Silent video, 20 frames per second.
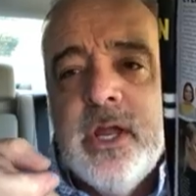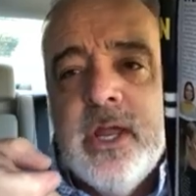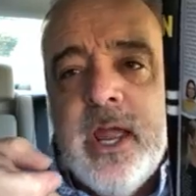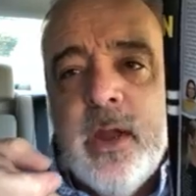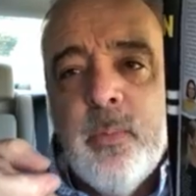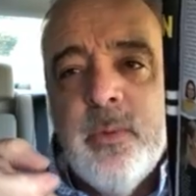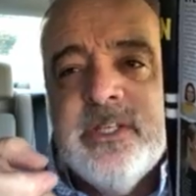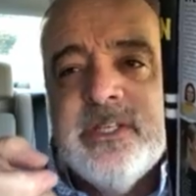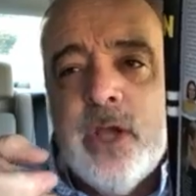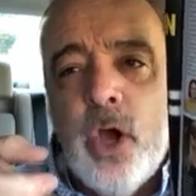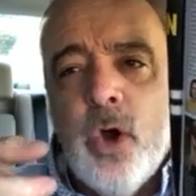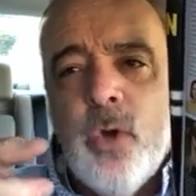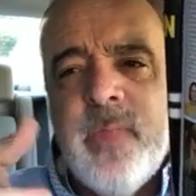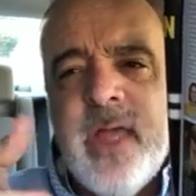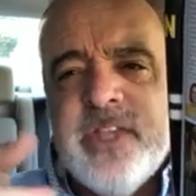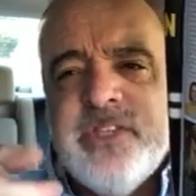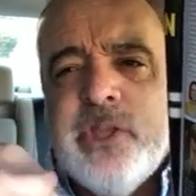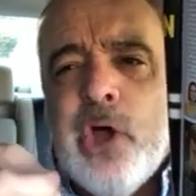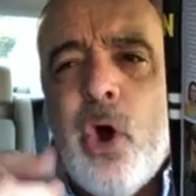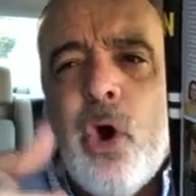And we say, oh,
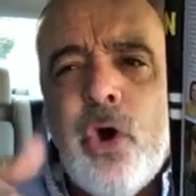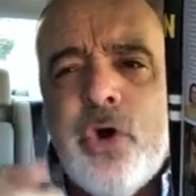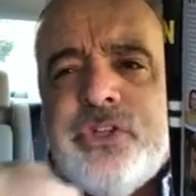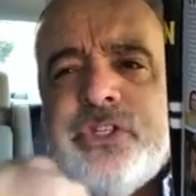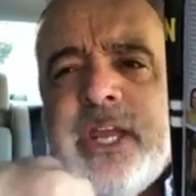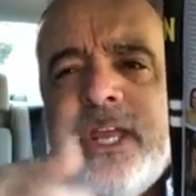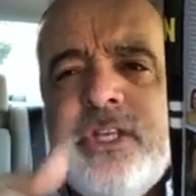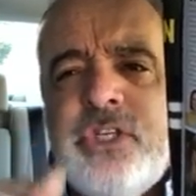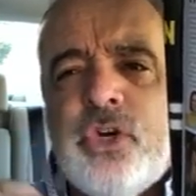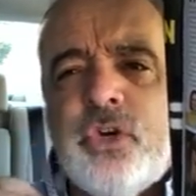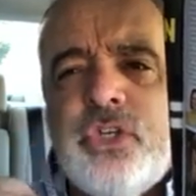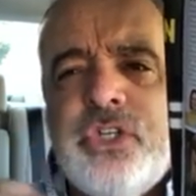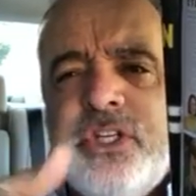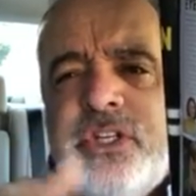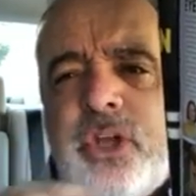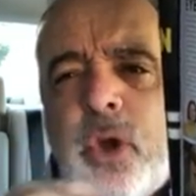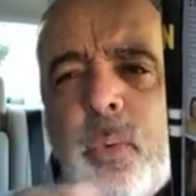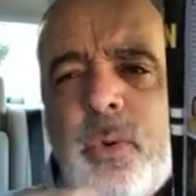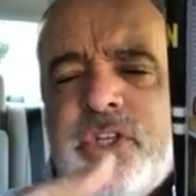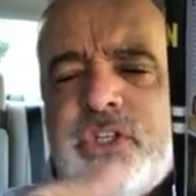that's the art teacher. She's
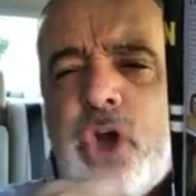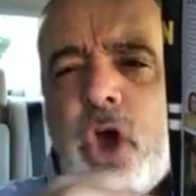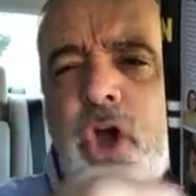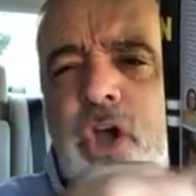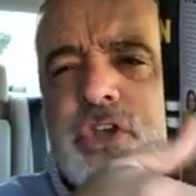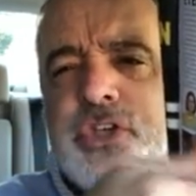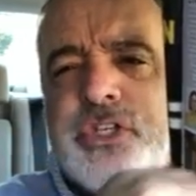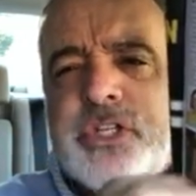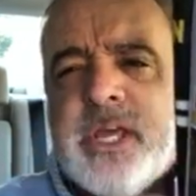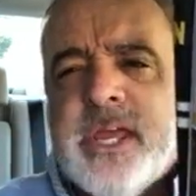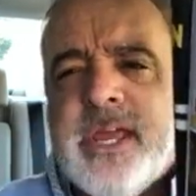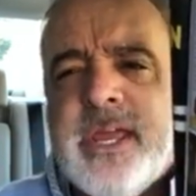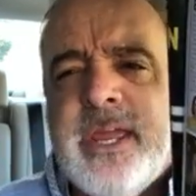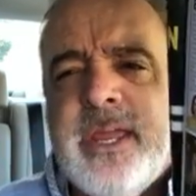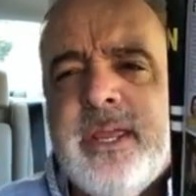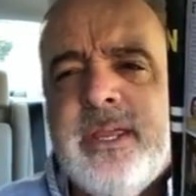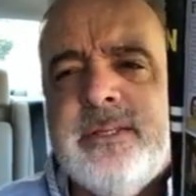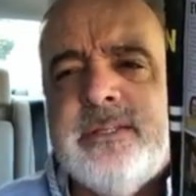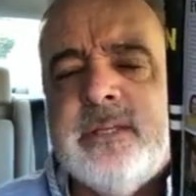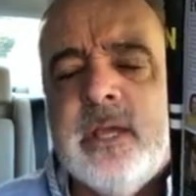always cutting
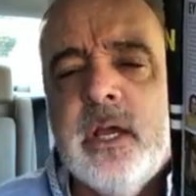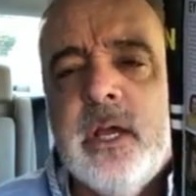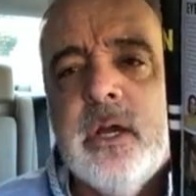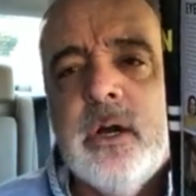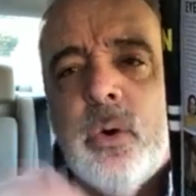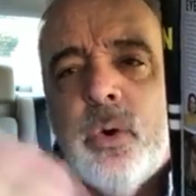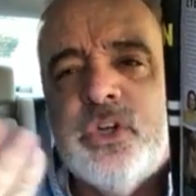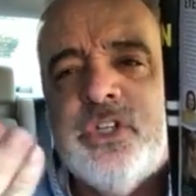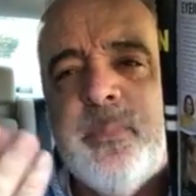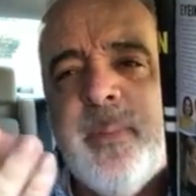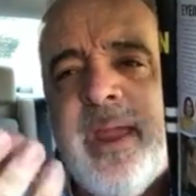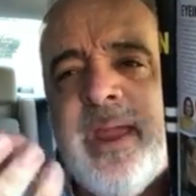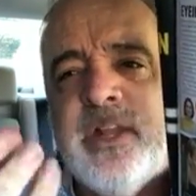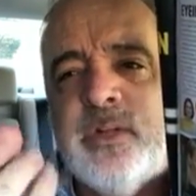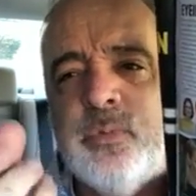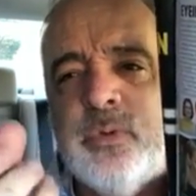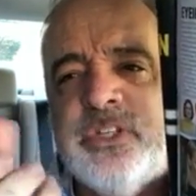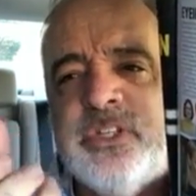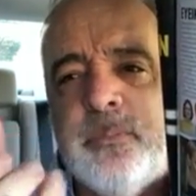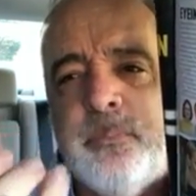things. Or some
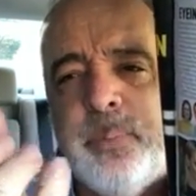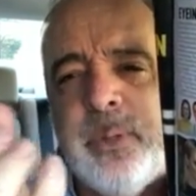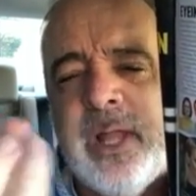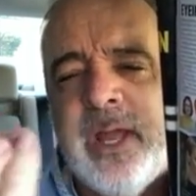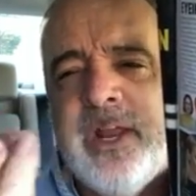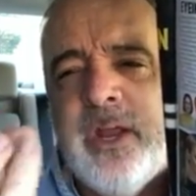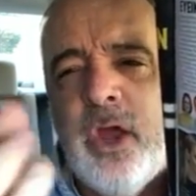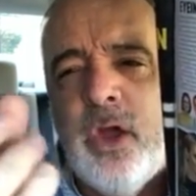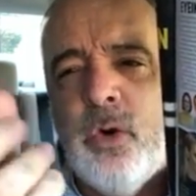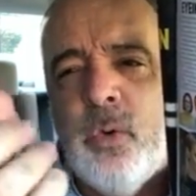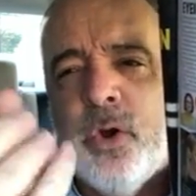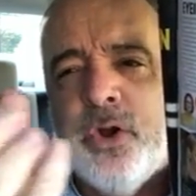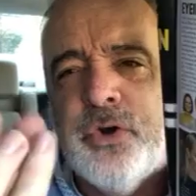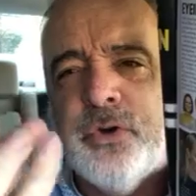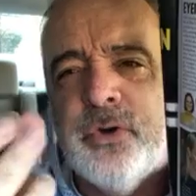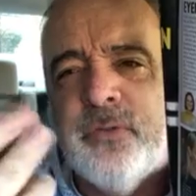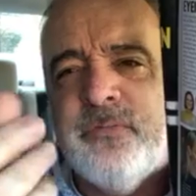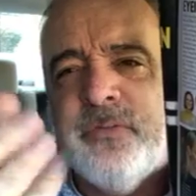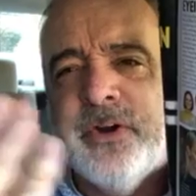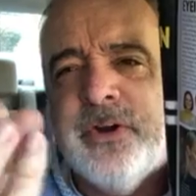hands with some Play-Doh under
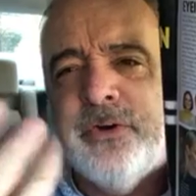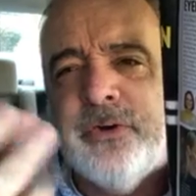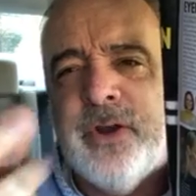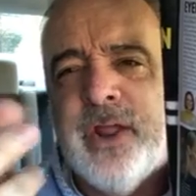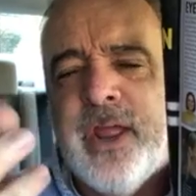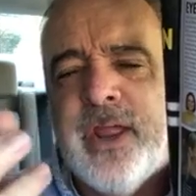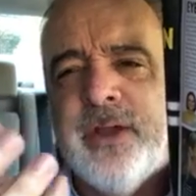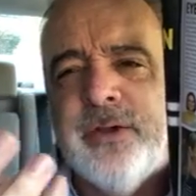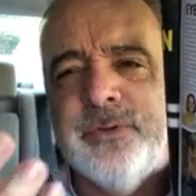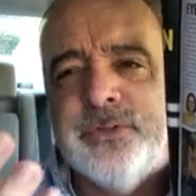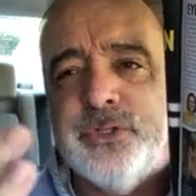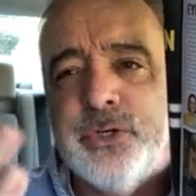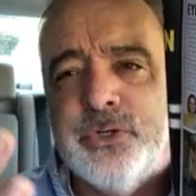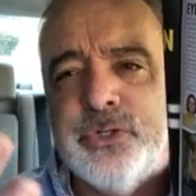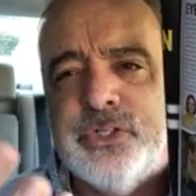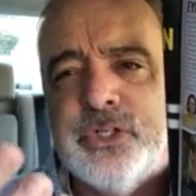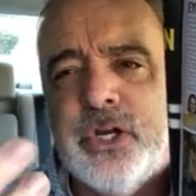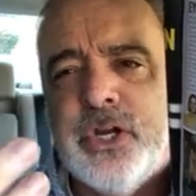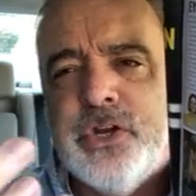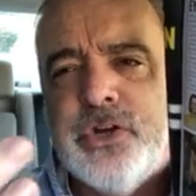the fingernails.
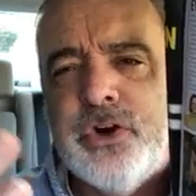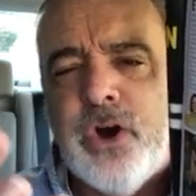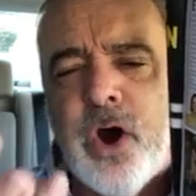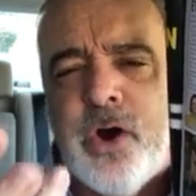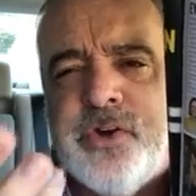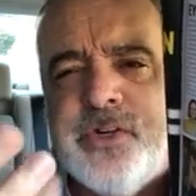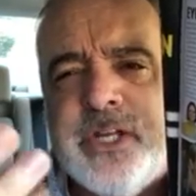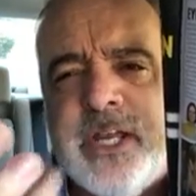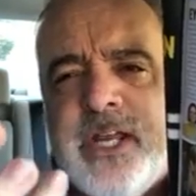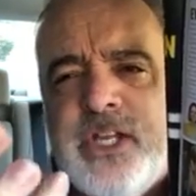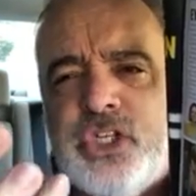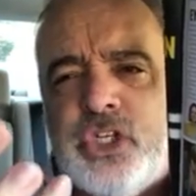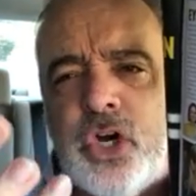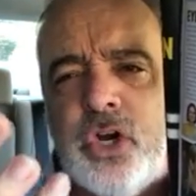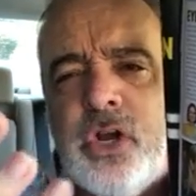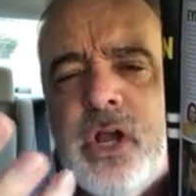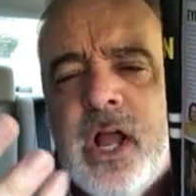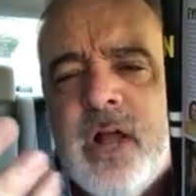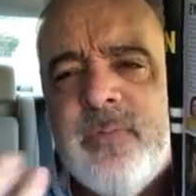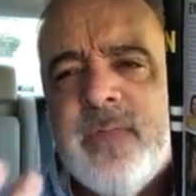There's a kindergarten
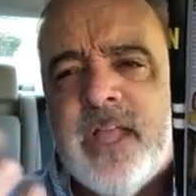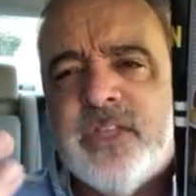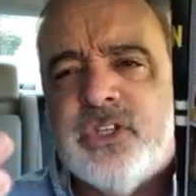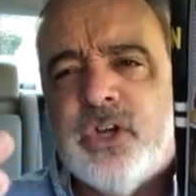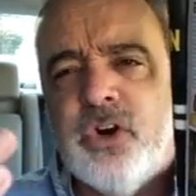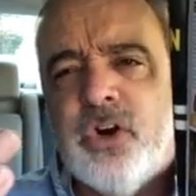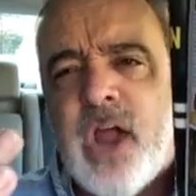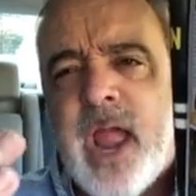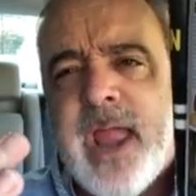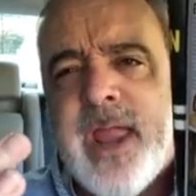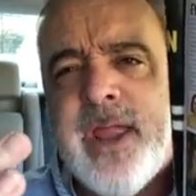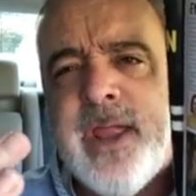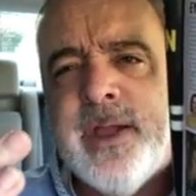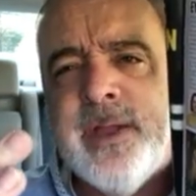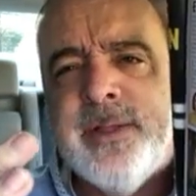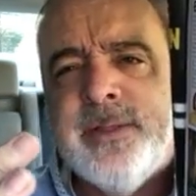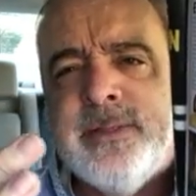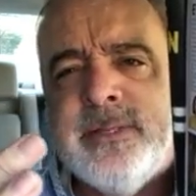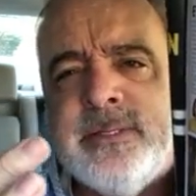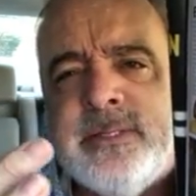teacher. That's her
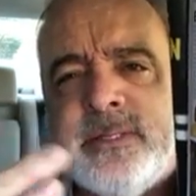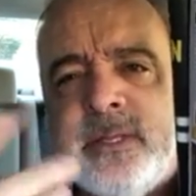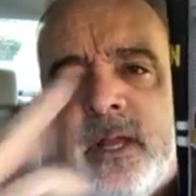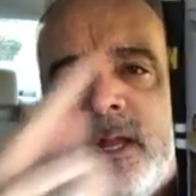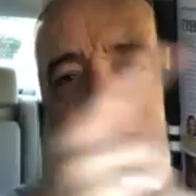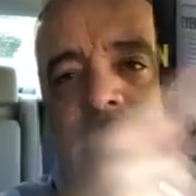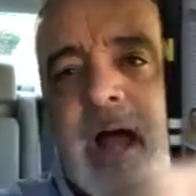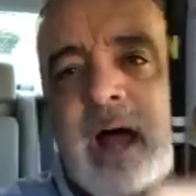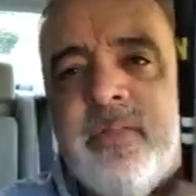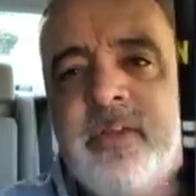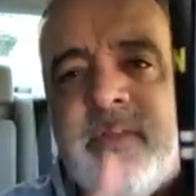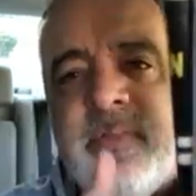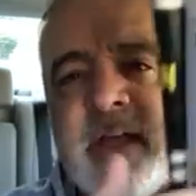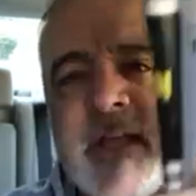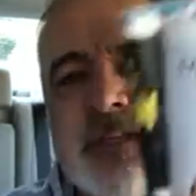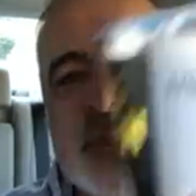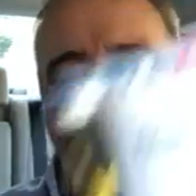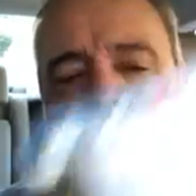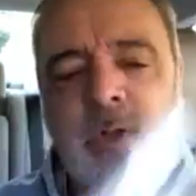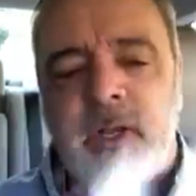hands. I think
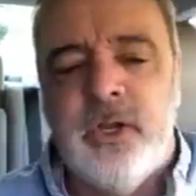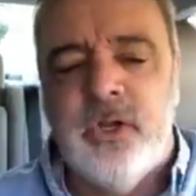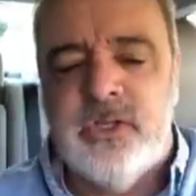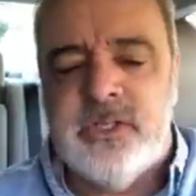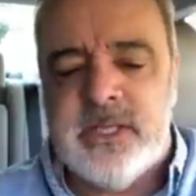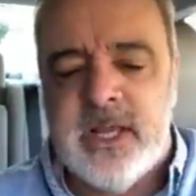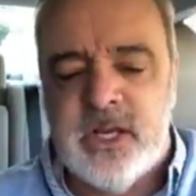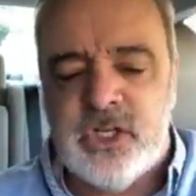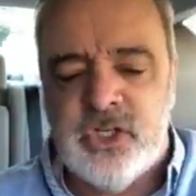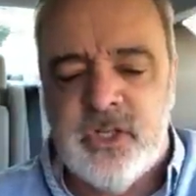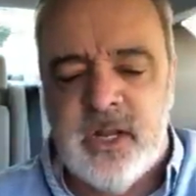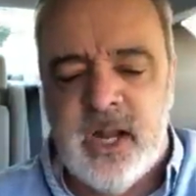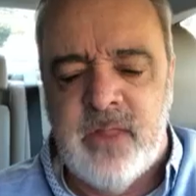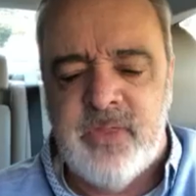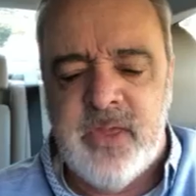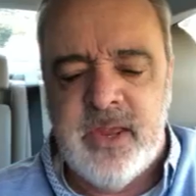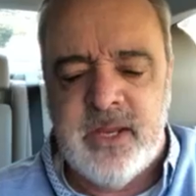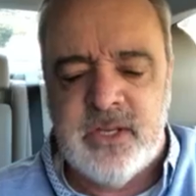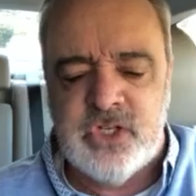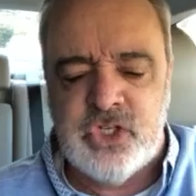that's a really good section. And I
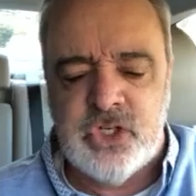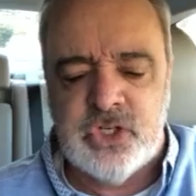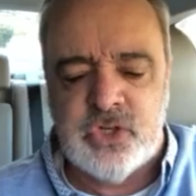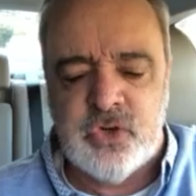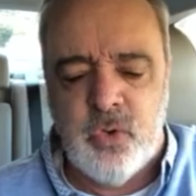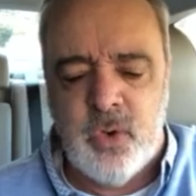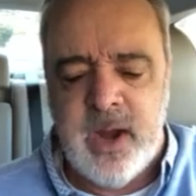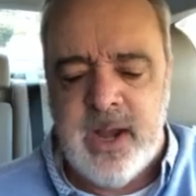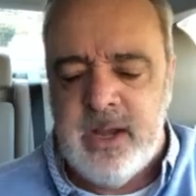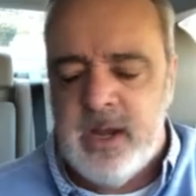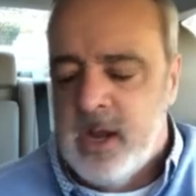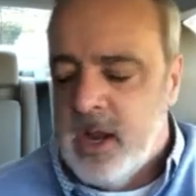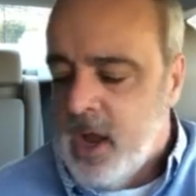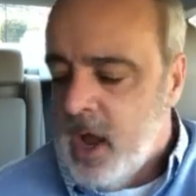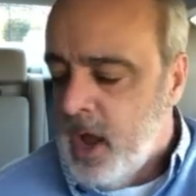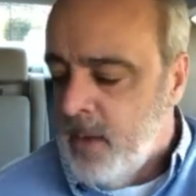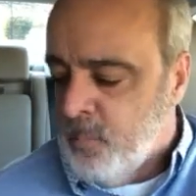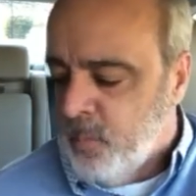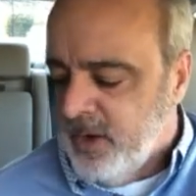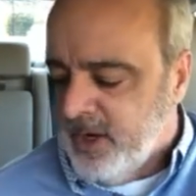think it's just great.
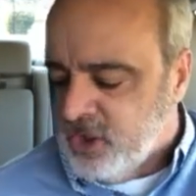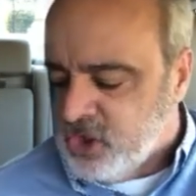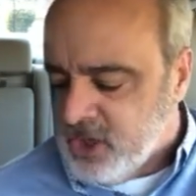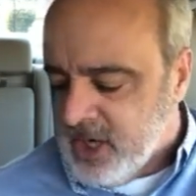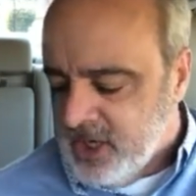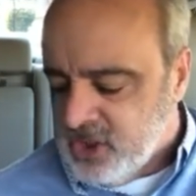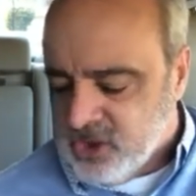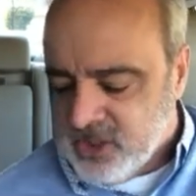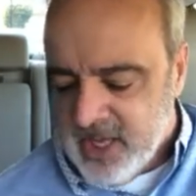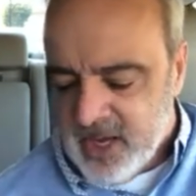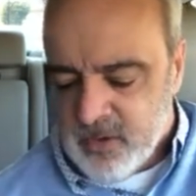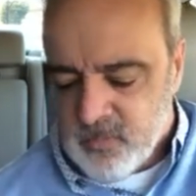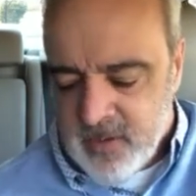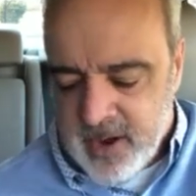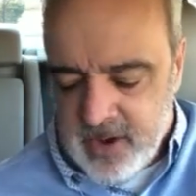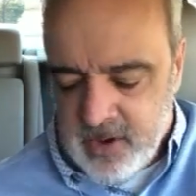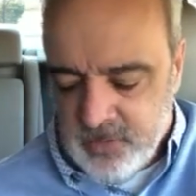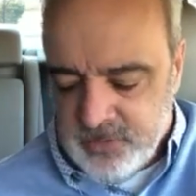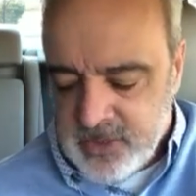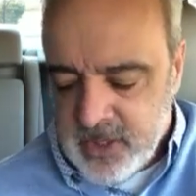Um, we could change that
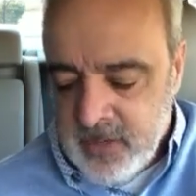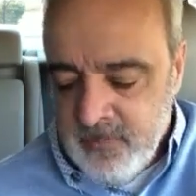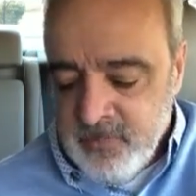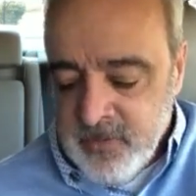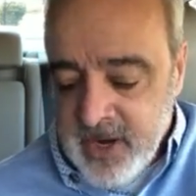around.